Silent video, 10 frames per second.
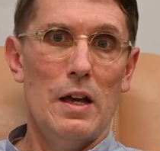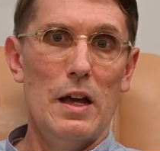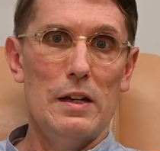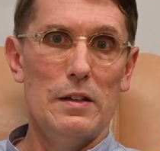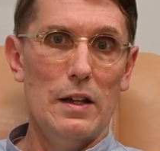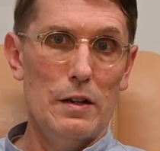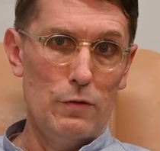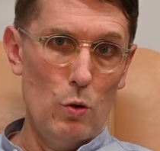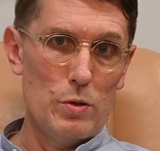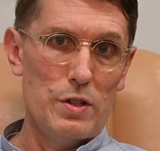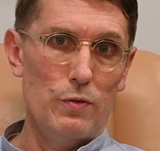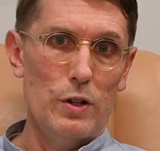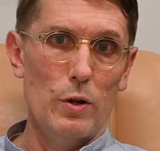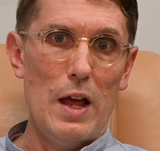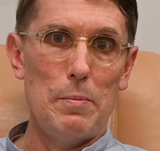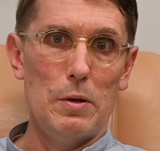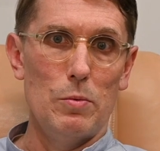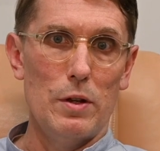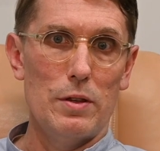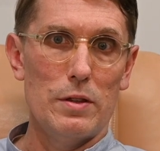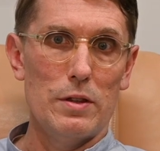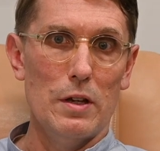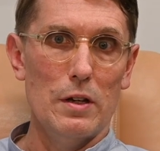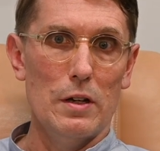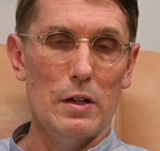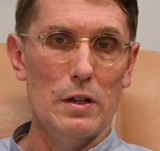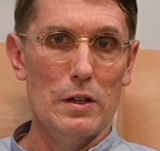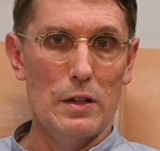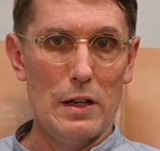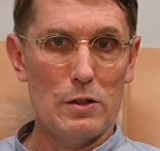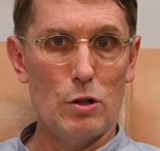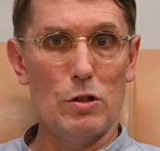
And then, of course, if we're not happy with that